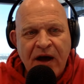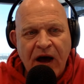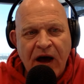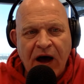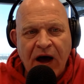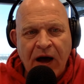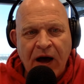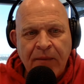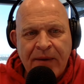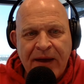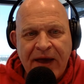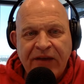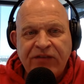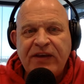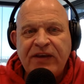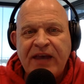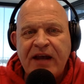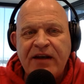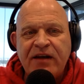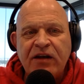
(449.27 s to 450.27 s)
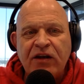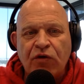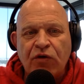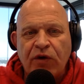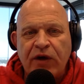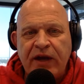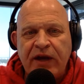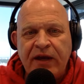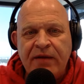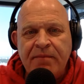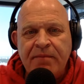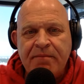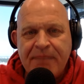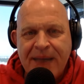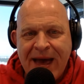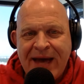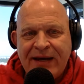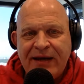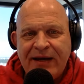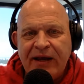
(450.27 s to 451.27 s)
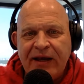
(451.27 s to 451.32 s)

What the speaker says: Has Kenyon Green met,